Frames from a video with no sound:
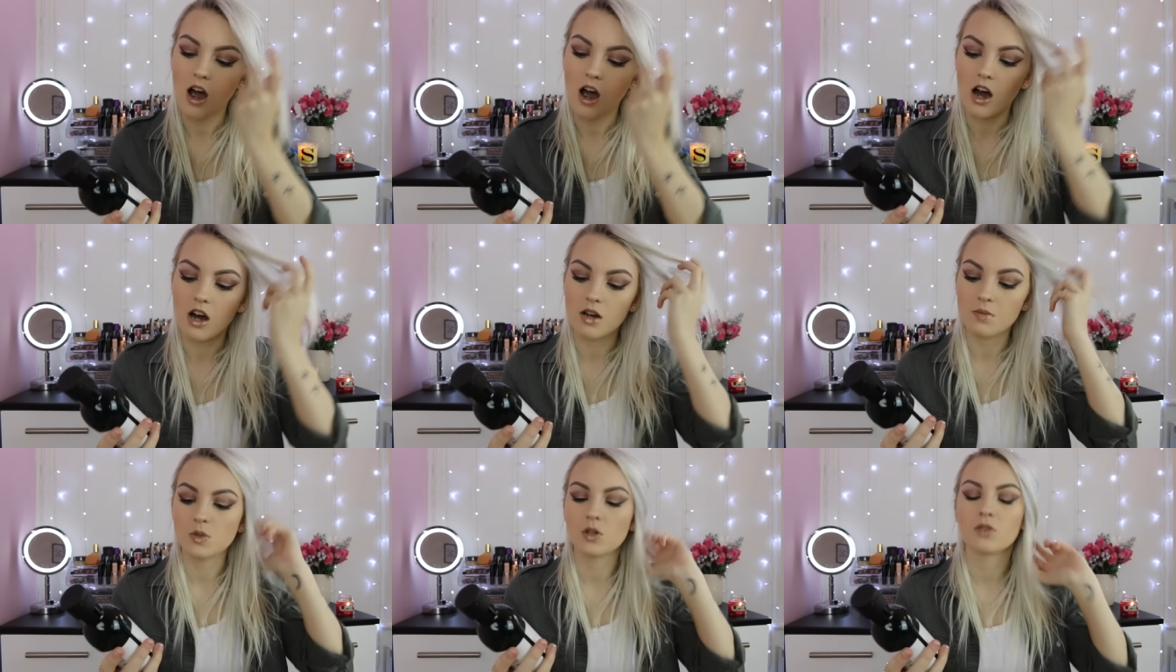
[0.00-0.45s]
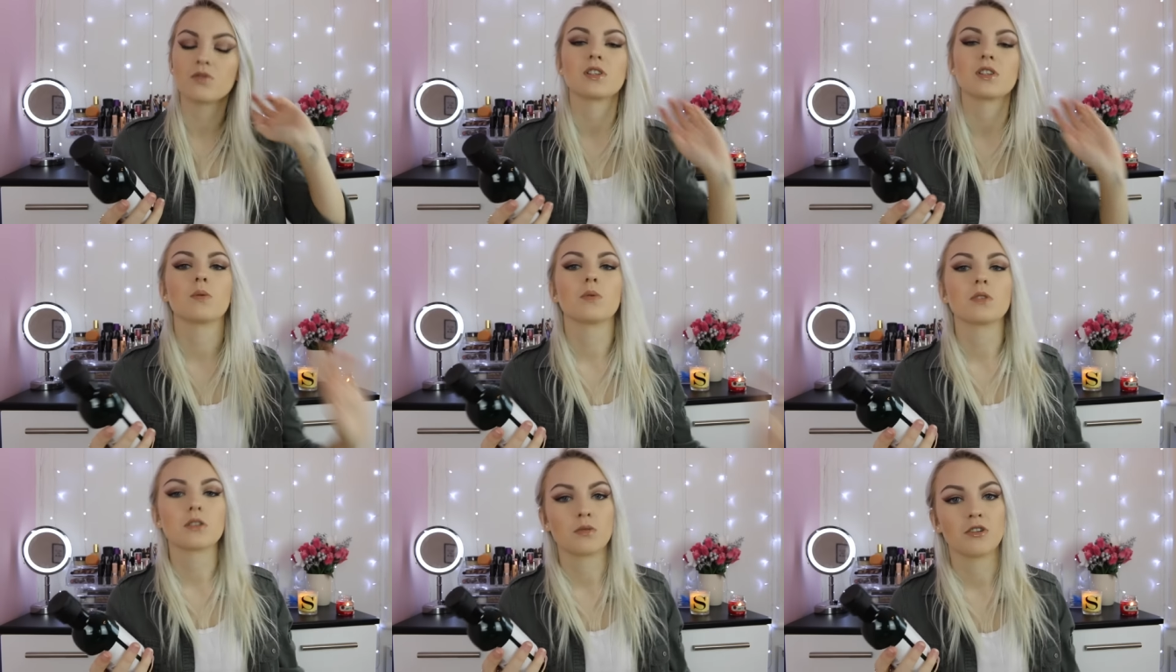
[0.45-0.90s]
So
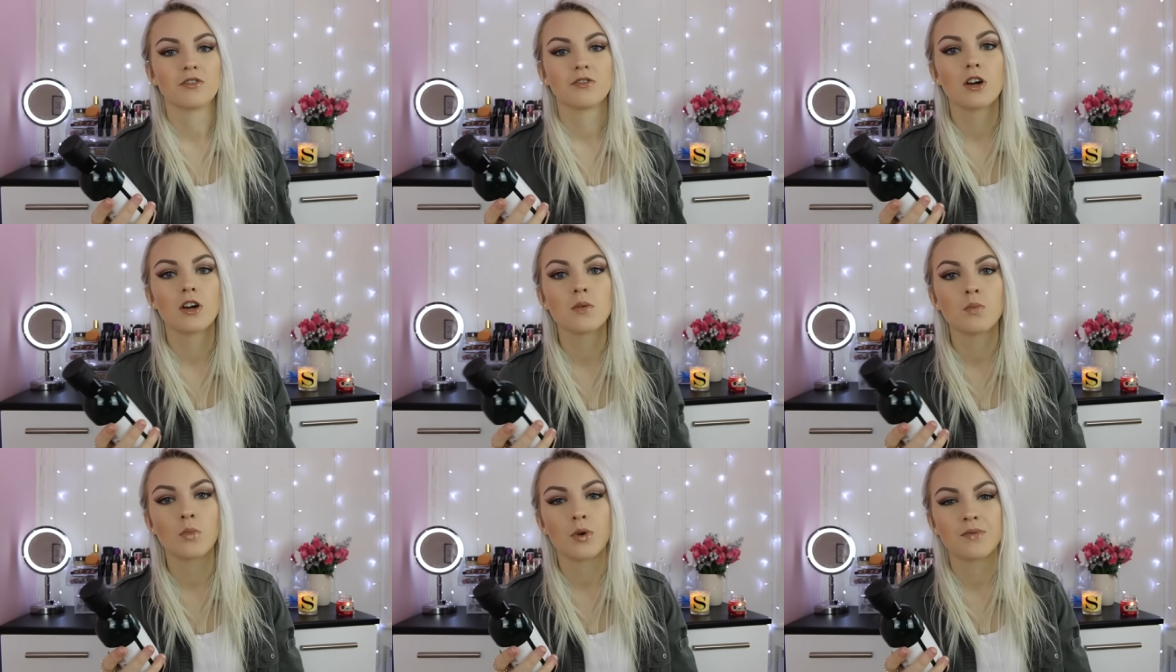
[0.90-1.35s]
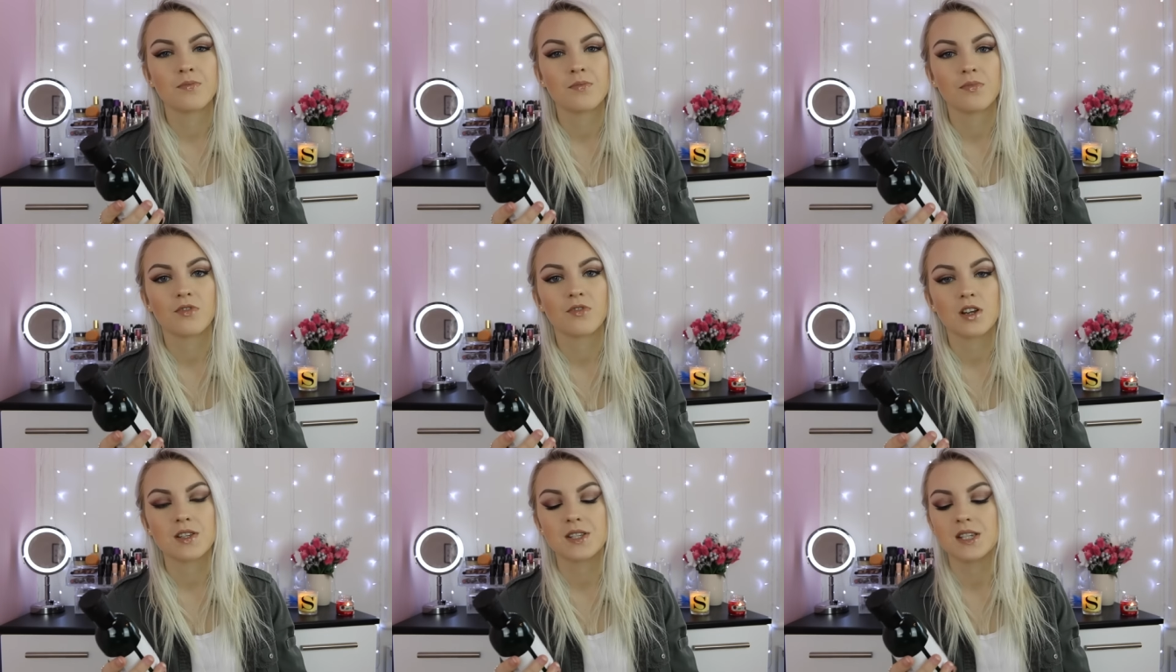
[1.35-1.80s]
obviously once my foam
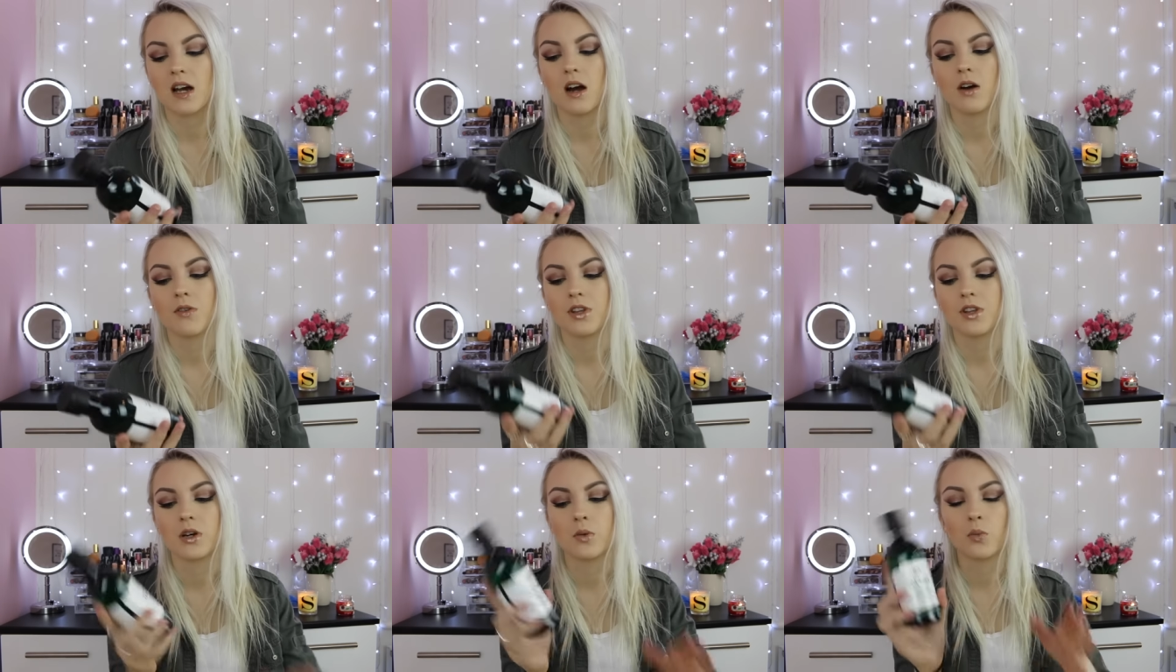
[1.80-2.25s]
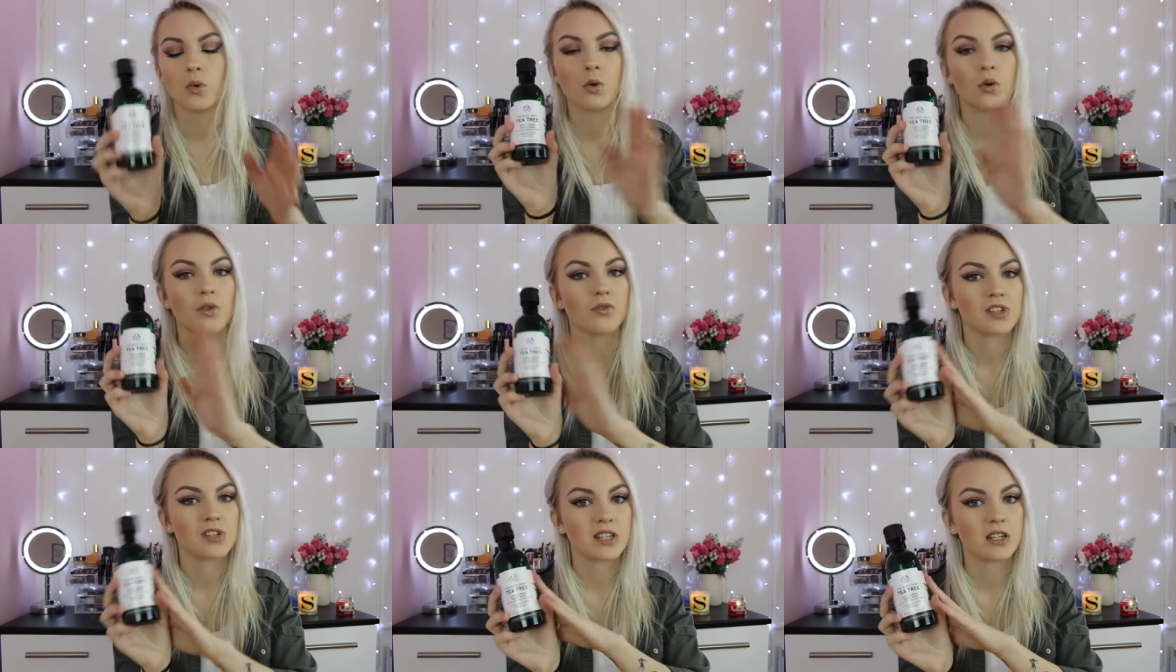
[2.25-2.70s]
one runs out, then I
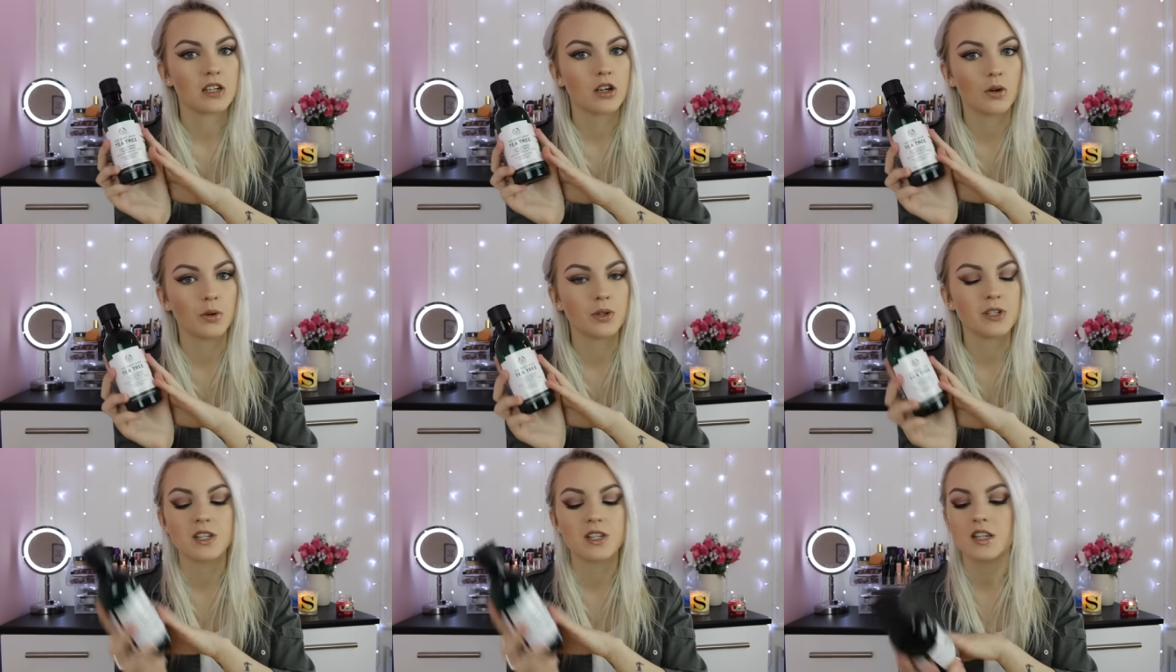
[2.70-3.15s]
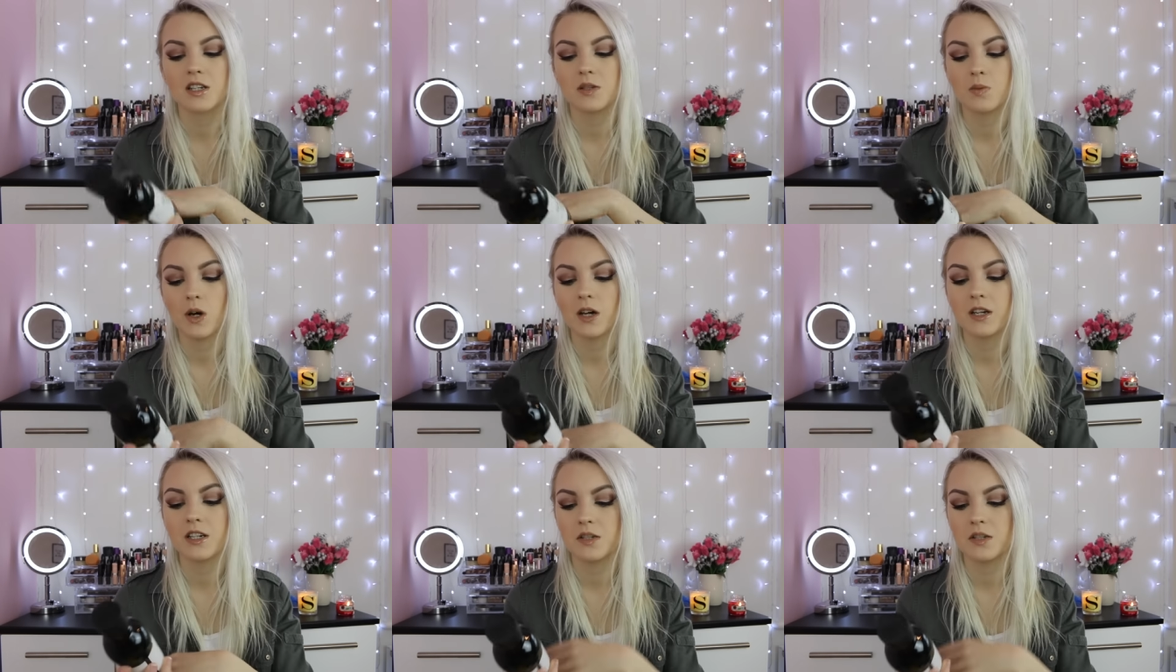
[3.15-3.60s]
will obviously go on to
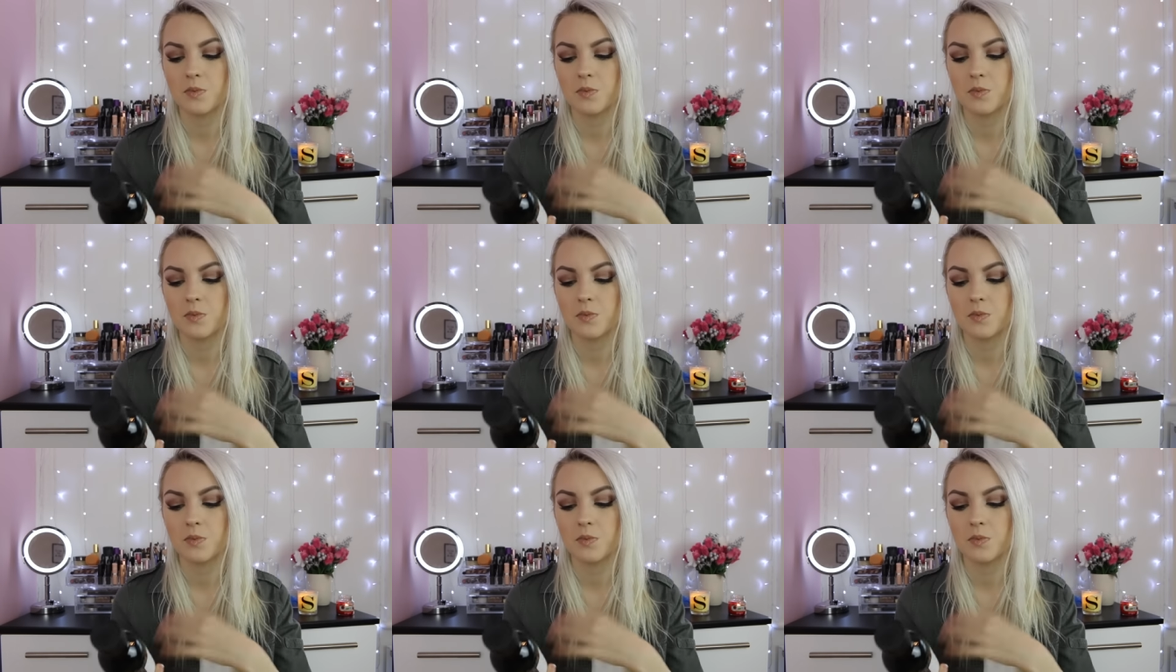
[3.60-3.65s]
this one.